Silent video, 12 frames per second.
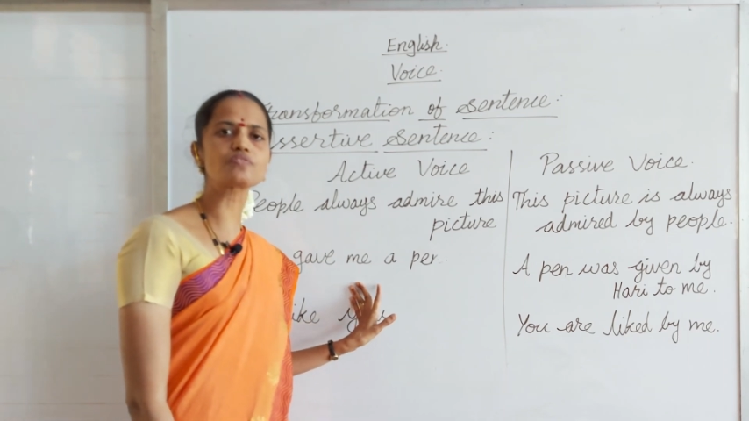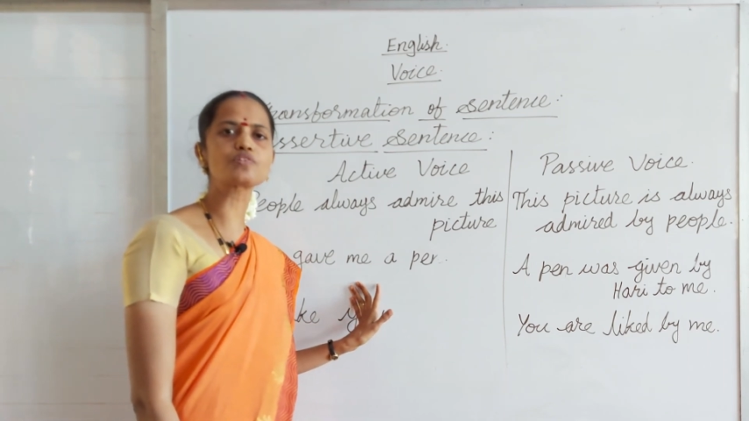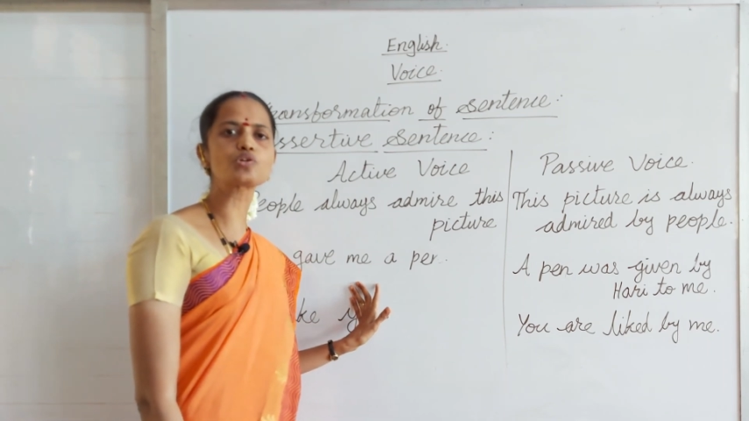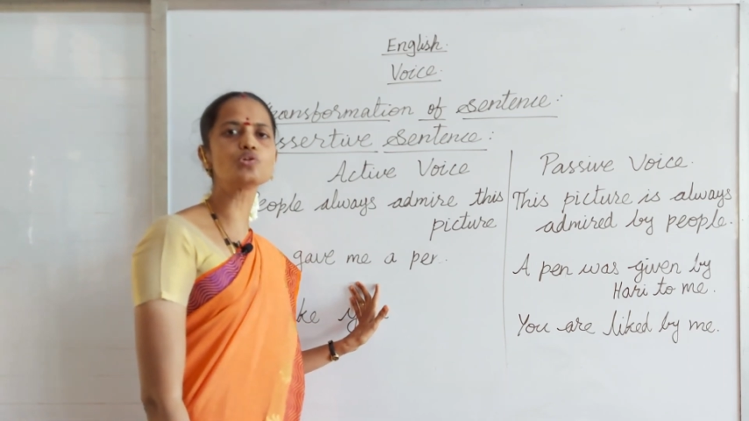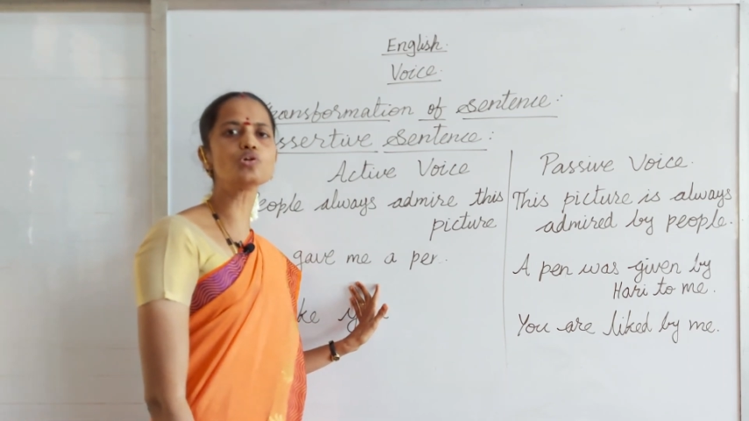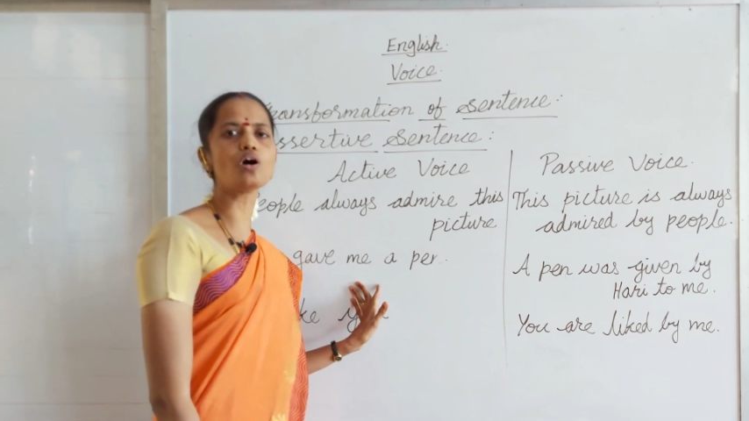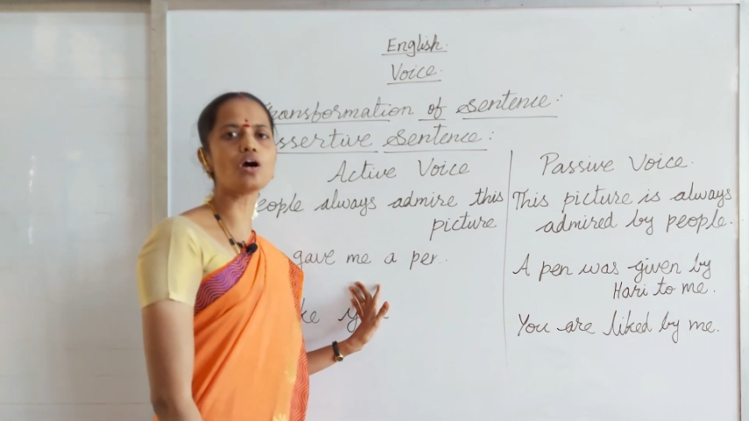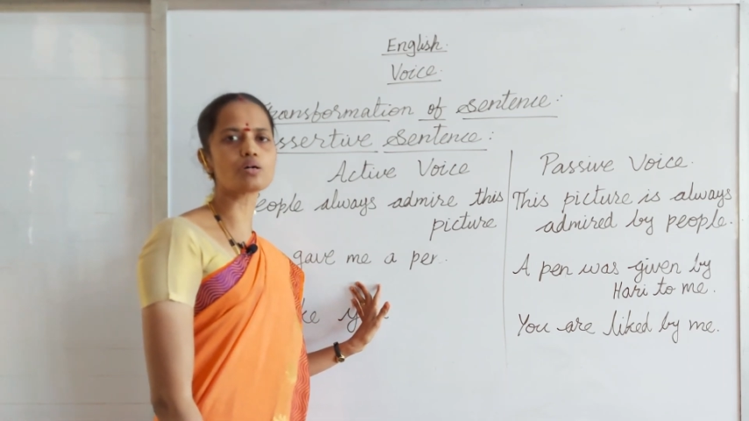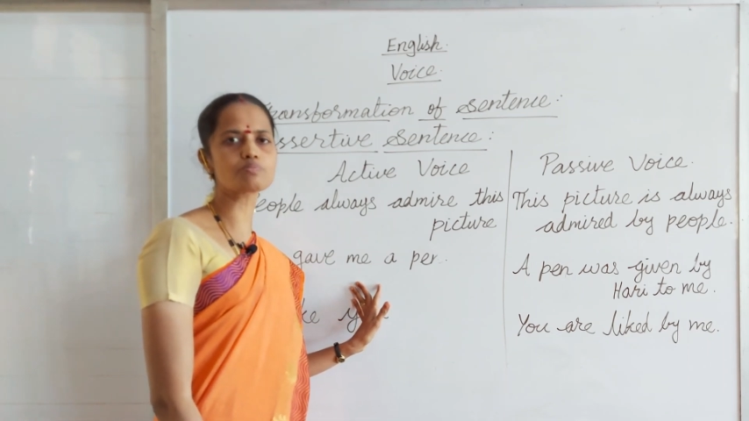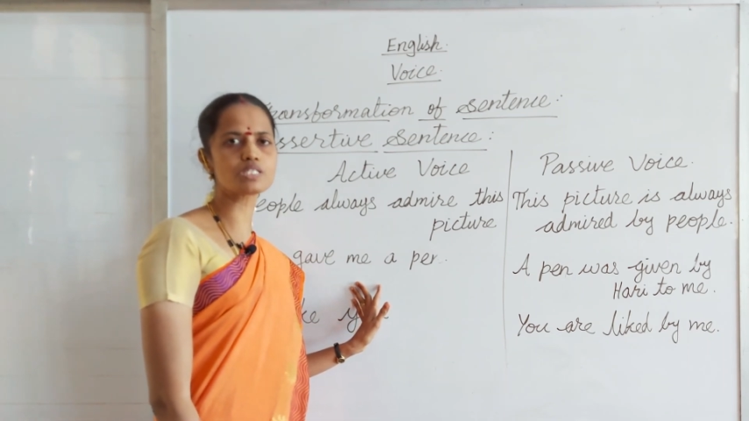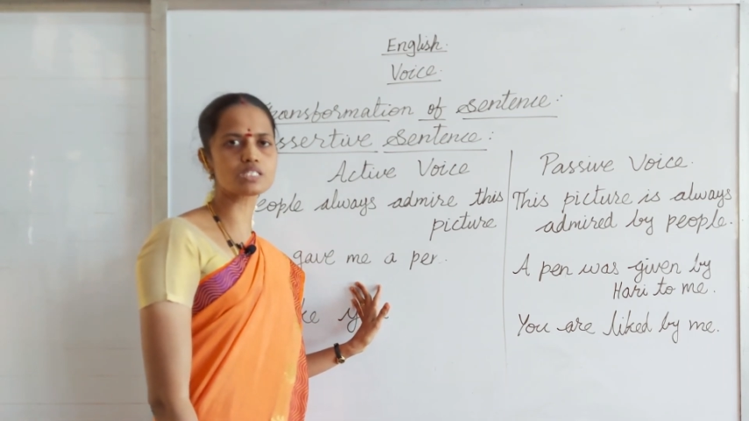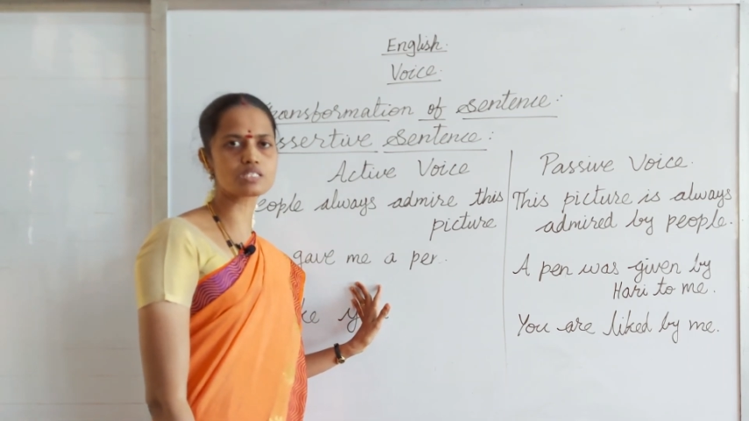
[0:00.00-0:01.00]
if two
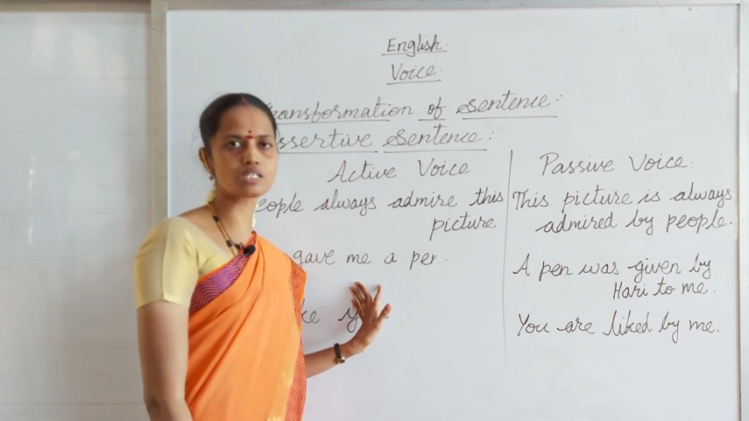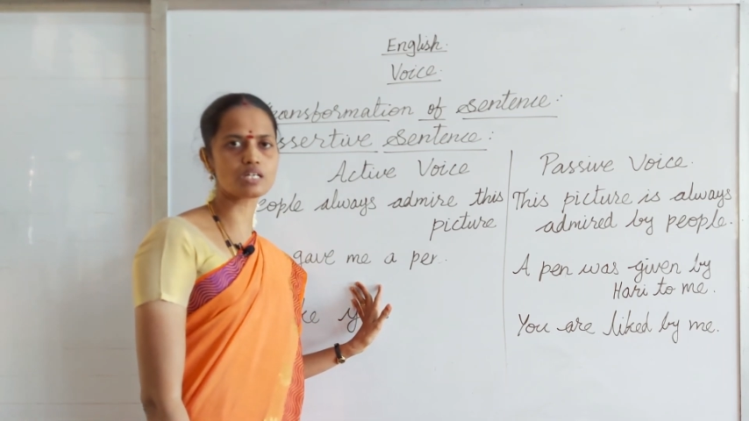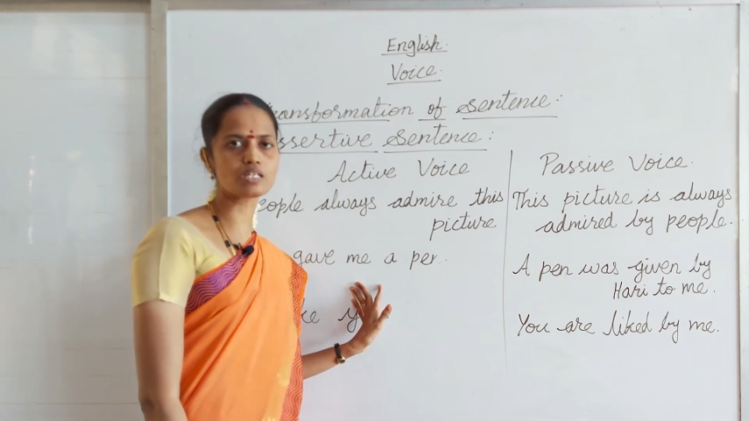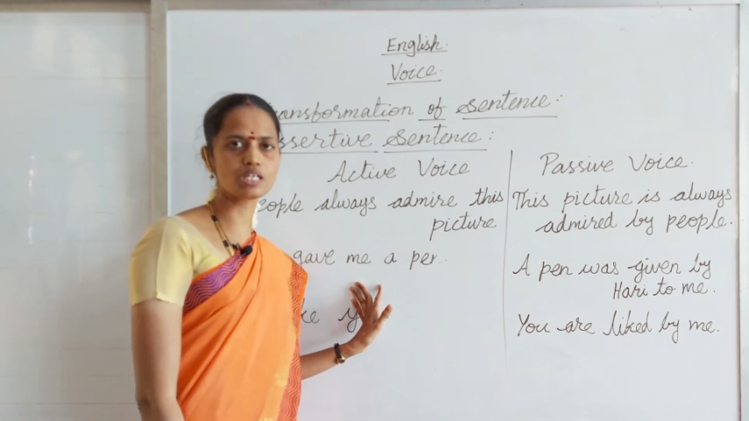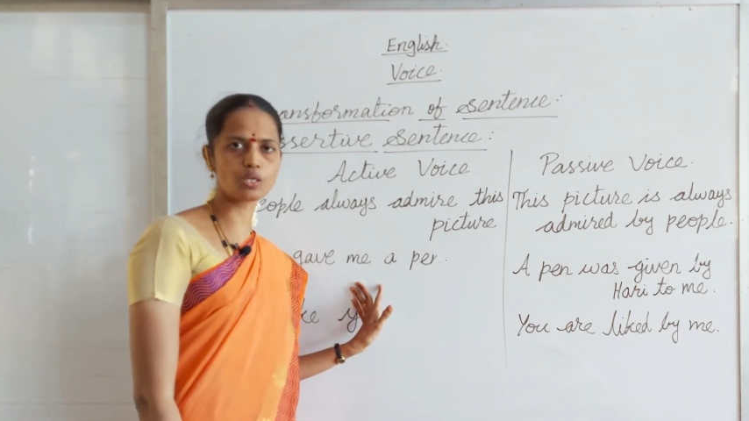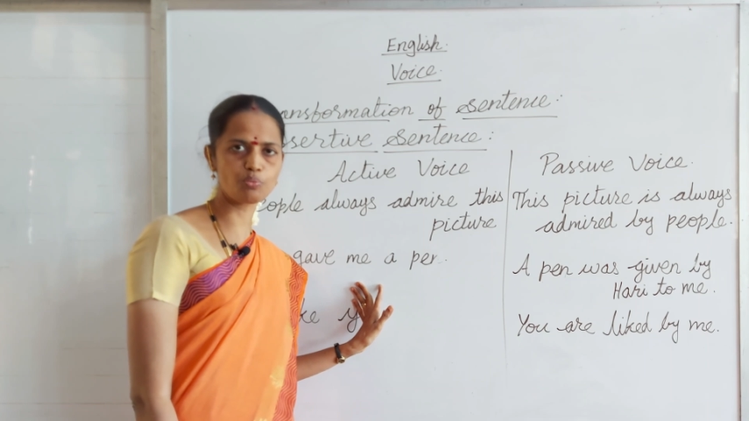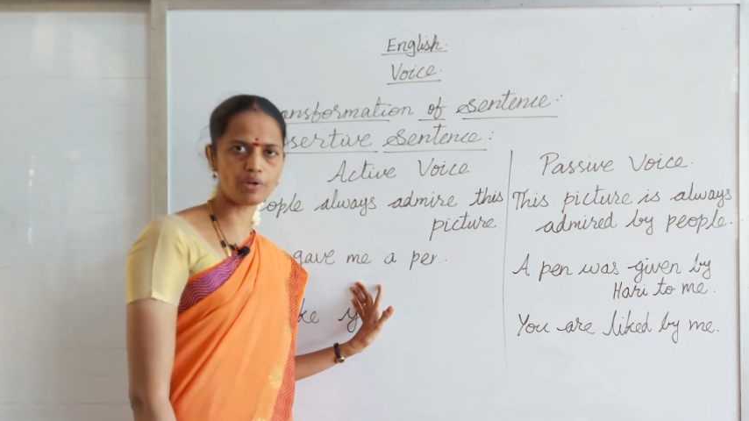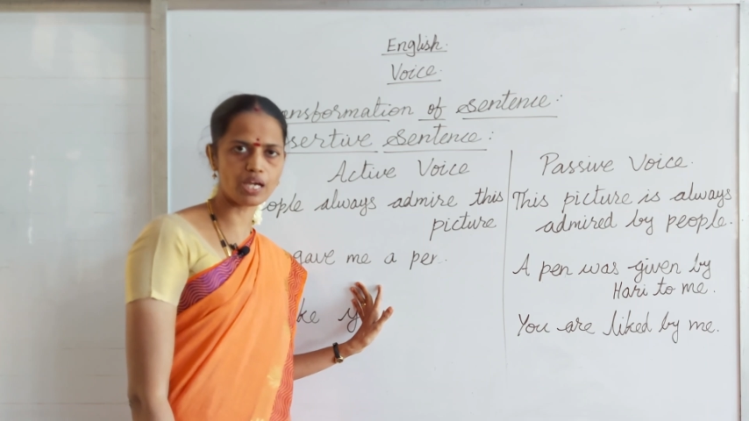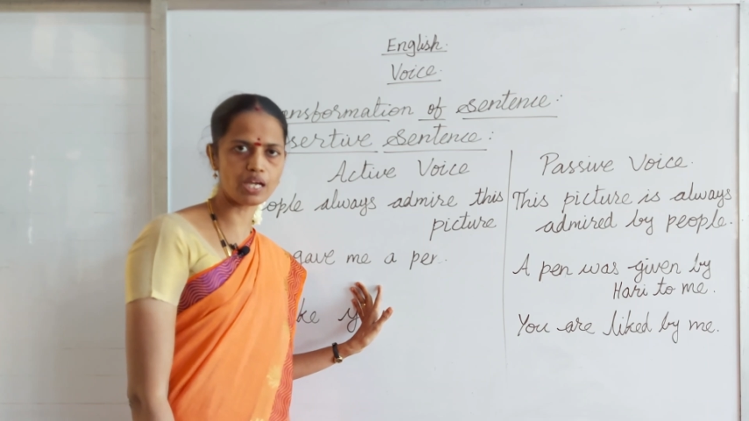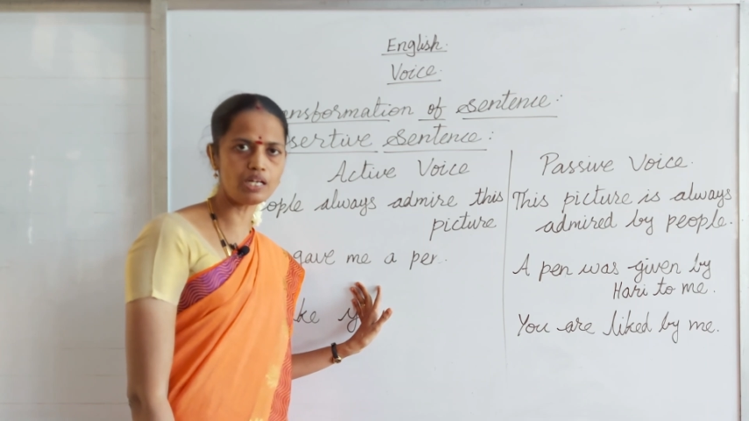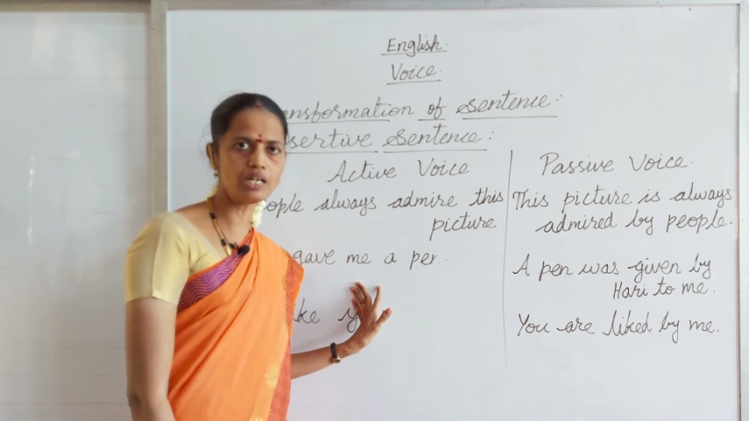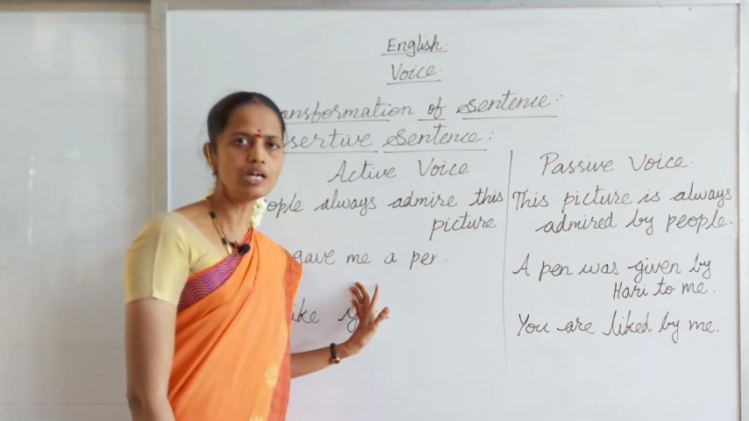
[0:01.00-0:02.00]
objects are
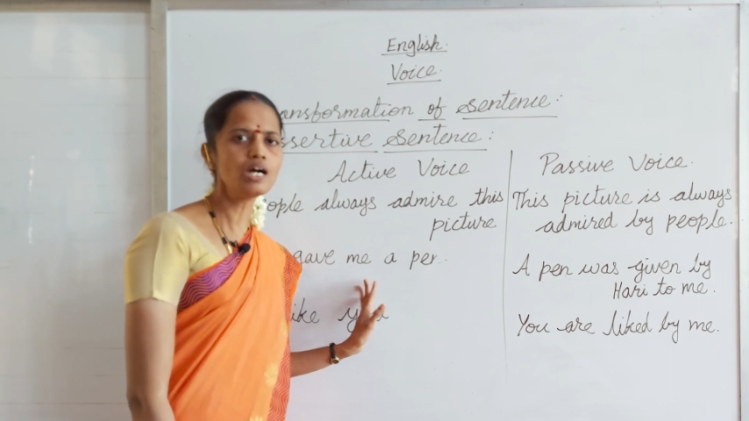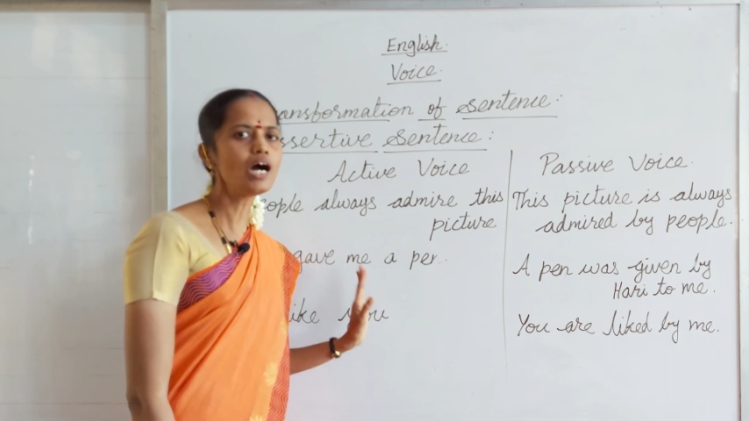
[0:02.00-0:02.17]
given,